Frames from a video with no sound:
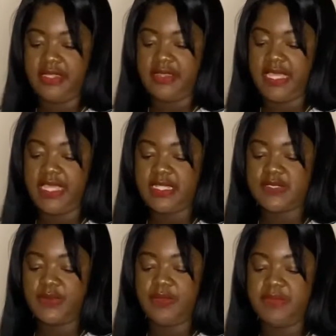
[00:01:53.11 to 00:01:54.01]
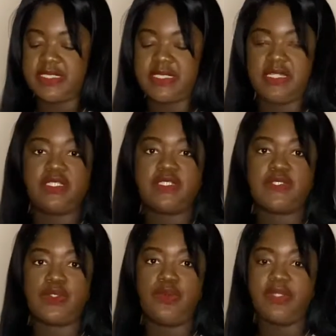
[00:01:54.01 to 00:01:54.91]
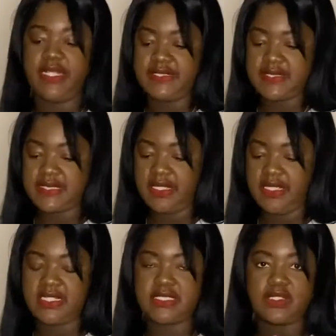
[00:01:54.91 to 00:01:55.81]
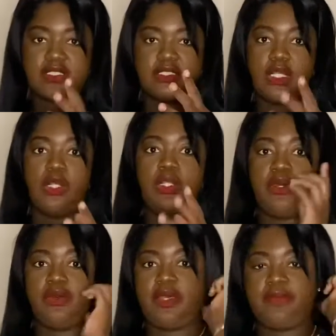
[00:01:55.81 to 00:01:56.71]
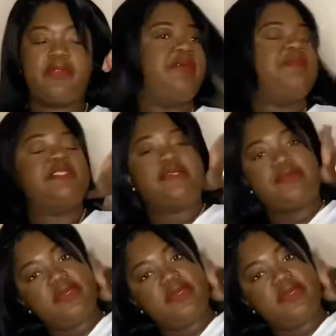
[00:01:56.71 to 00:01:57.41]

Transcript: They exfoliate my skin so nicely, it starts to glow, I promise you.